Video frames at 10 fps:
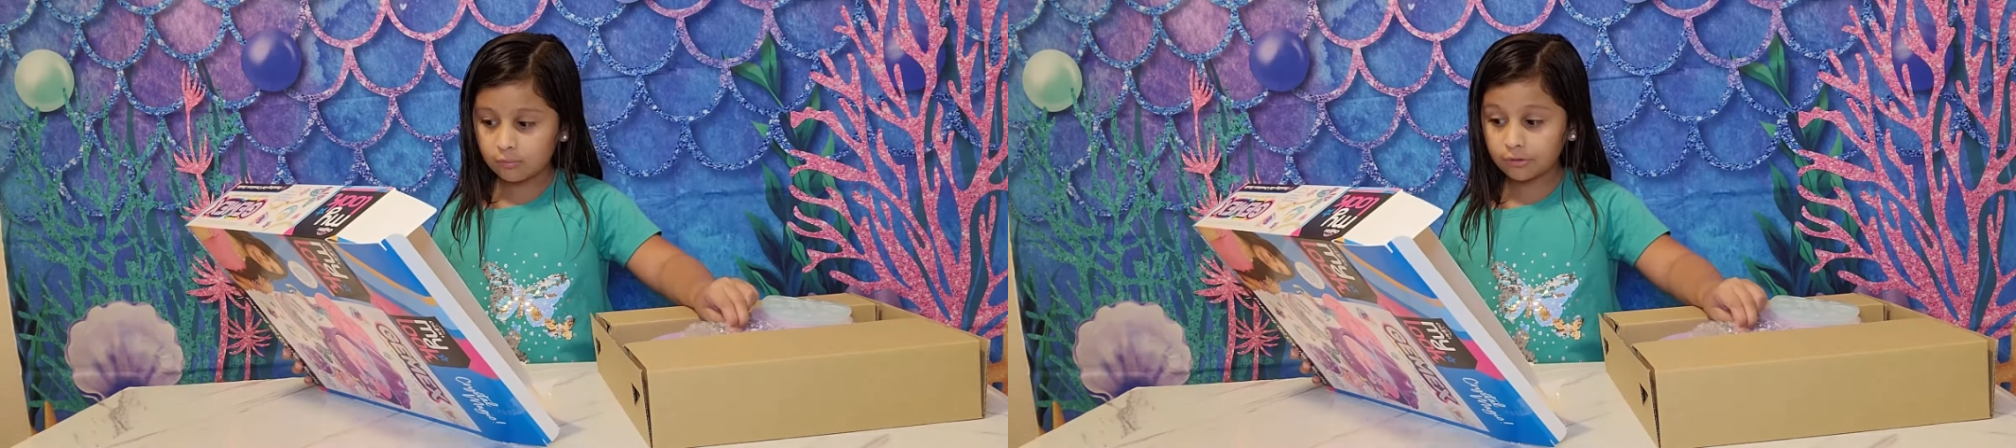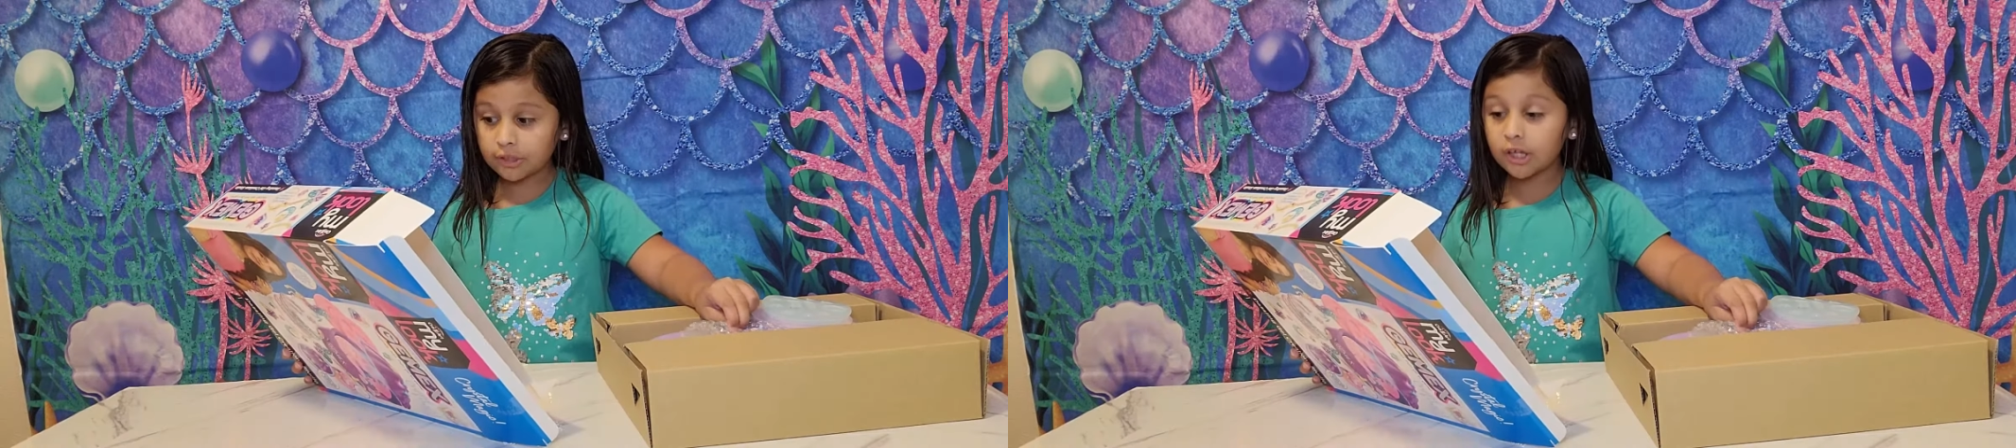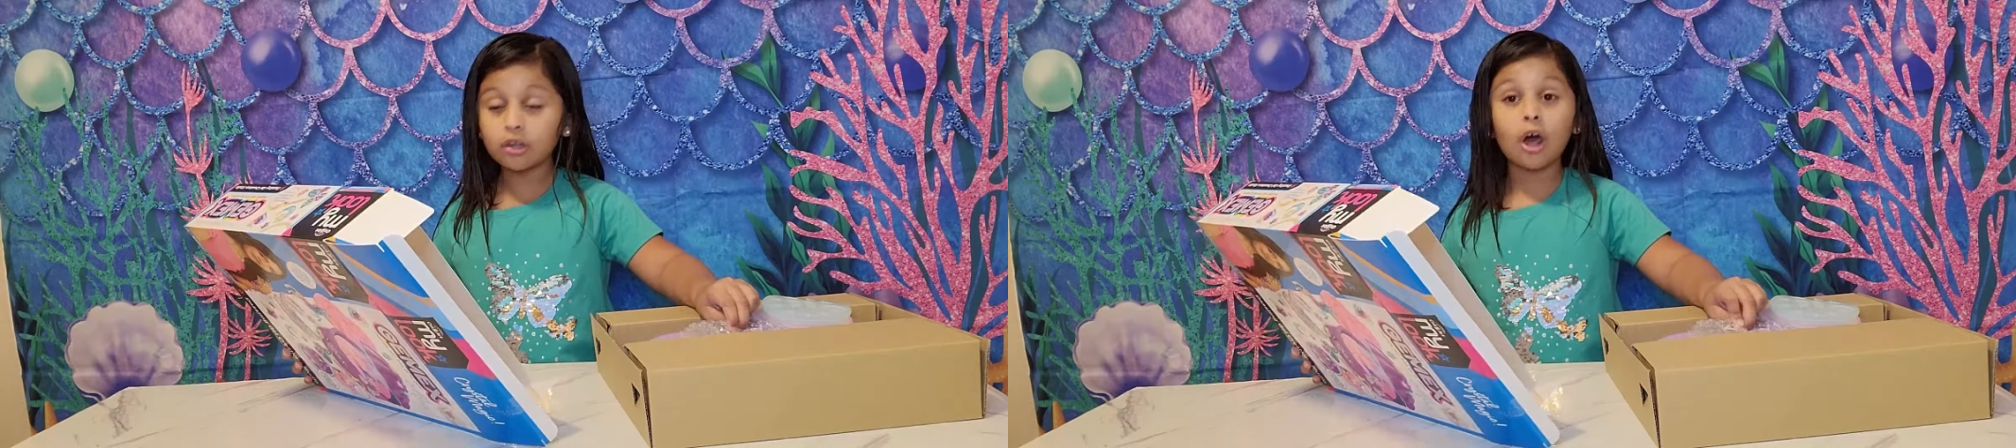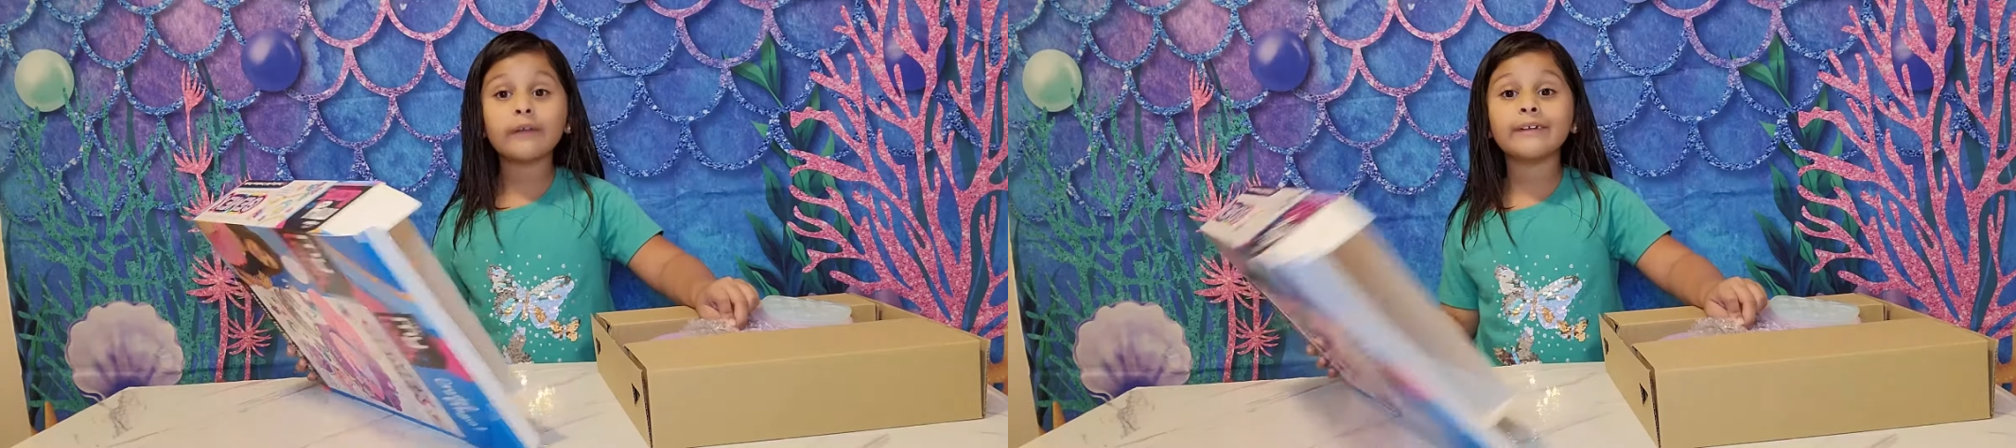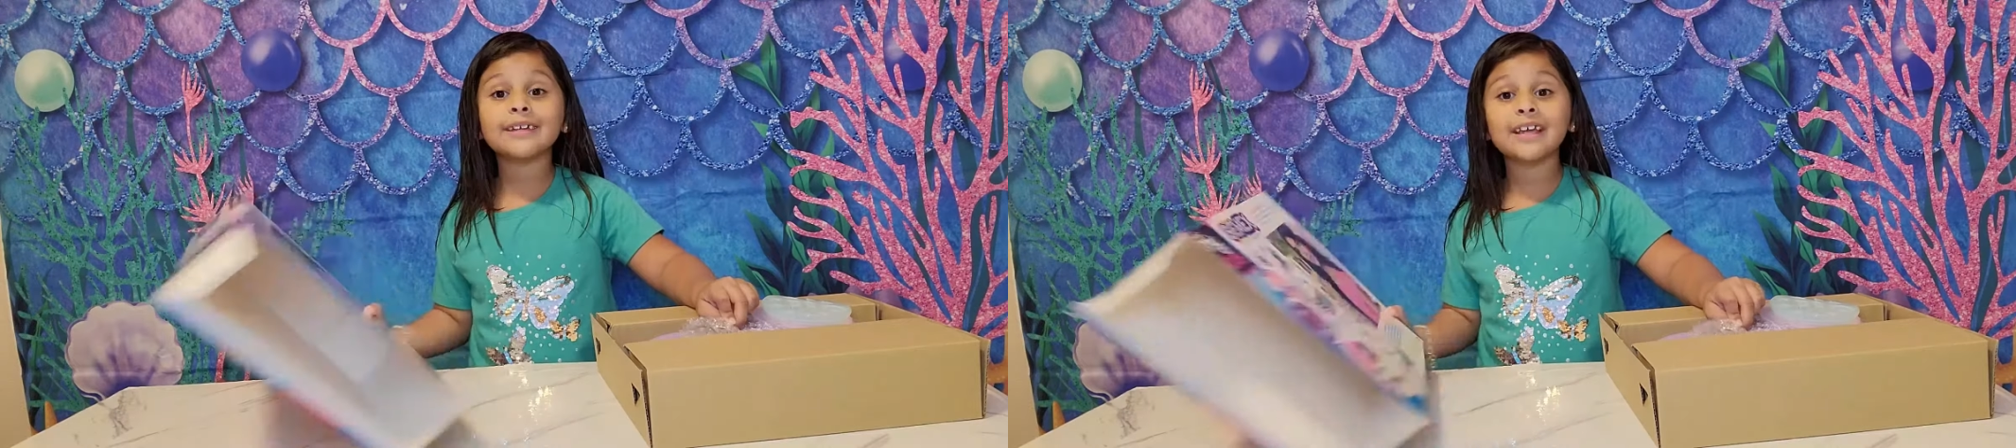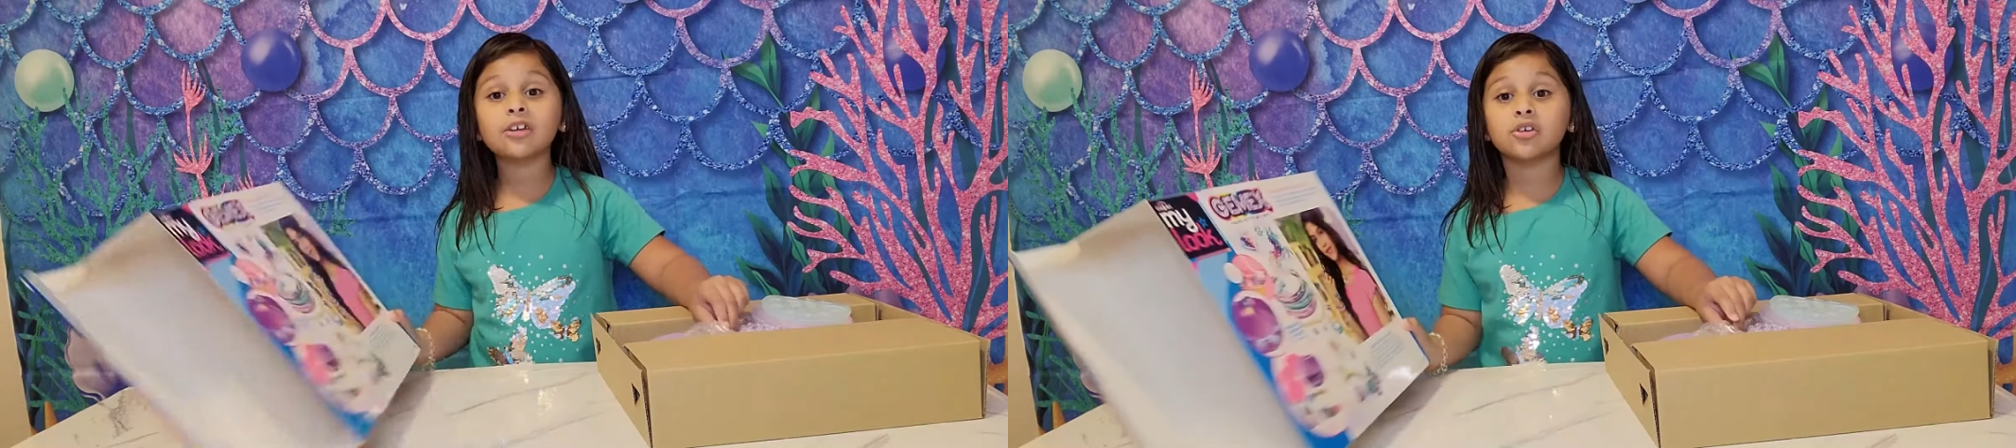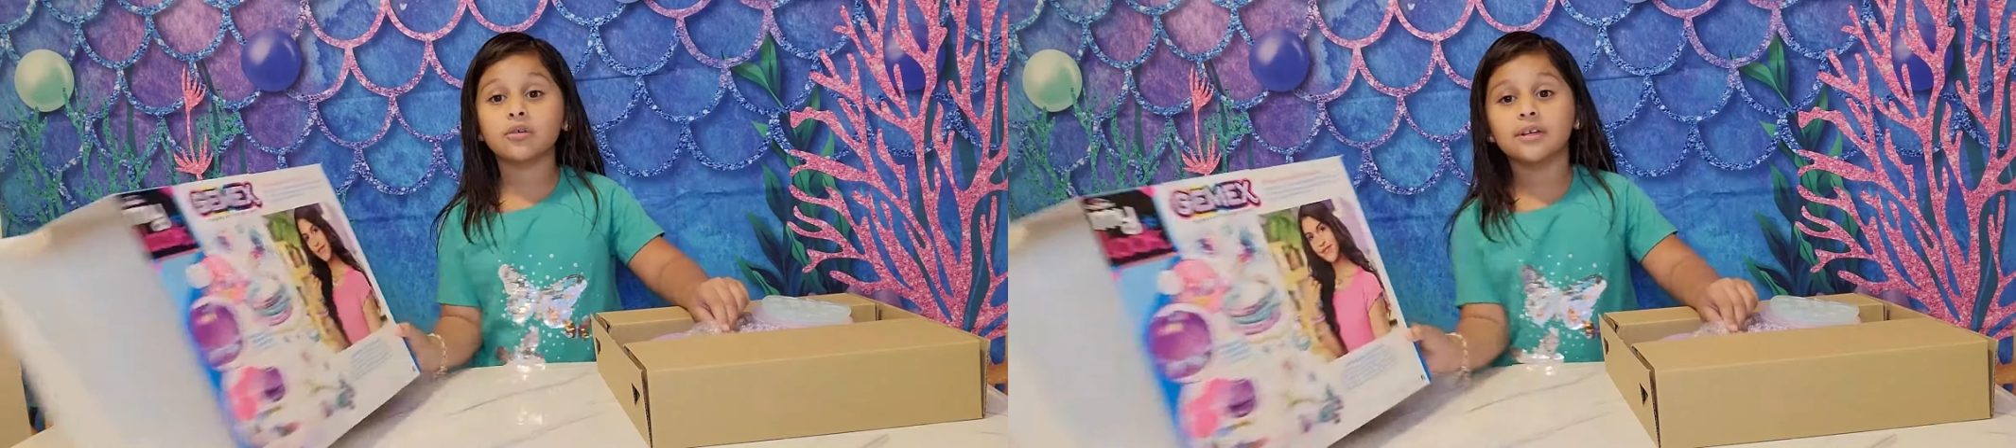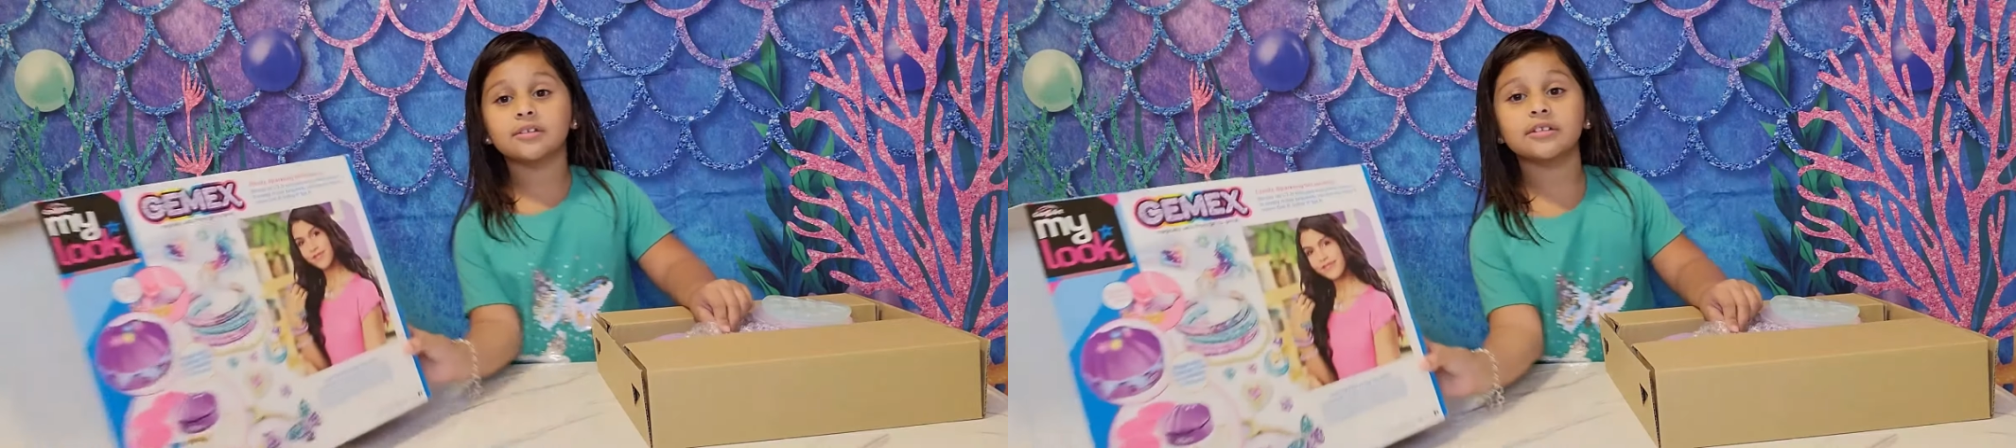mostly a lot of
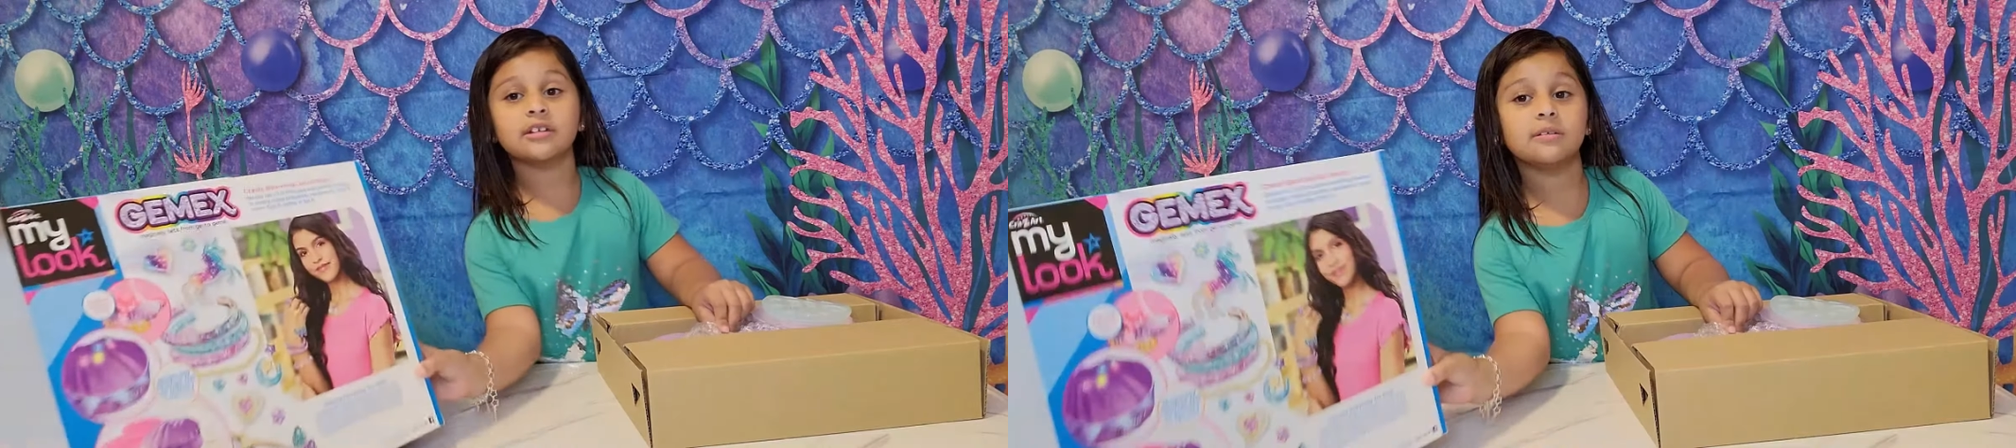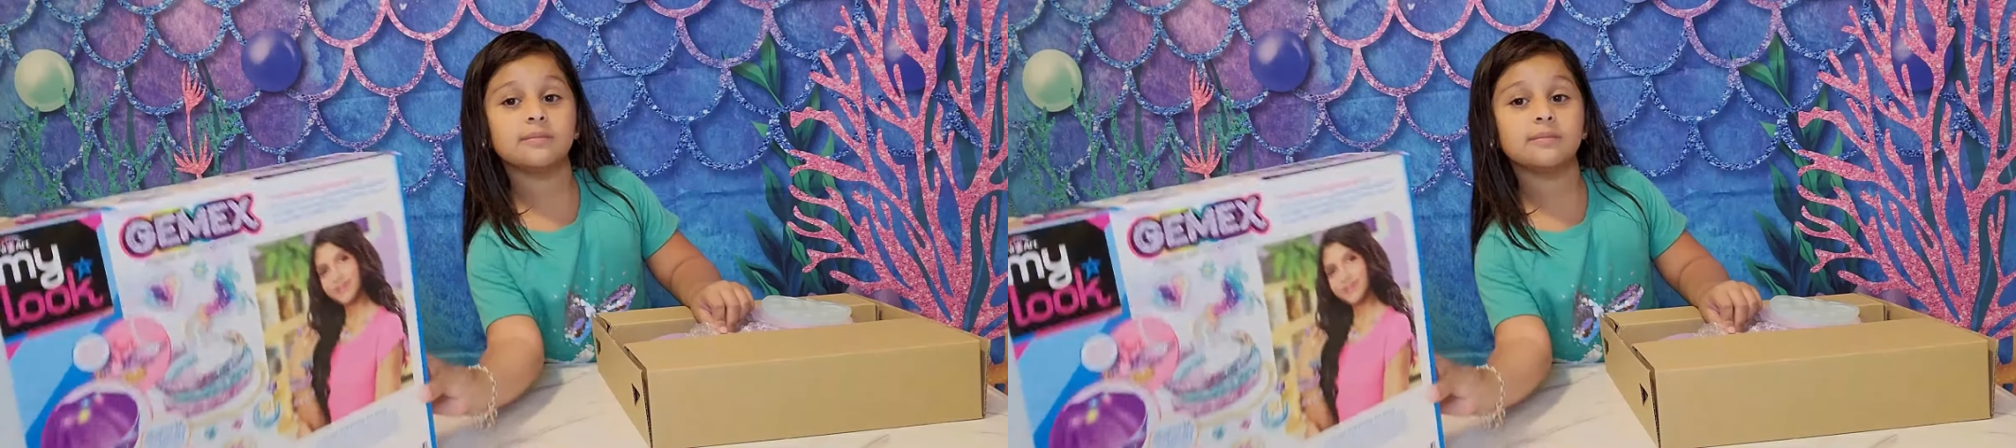accessories.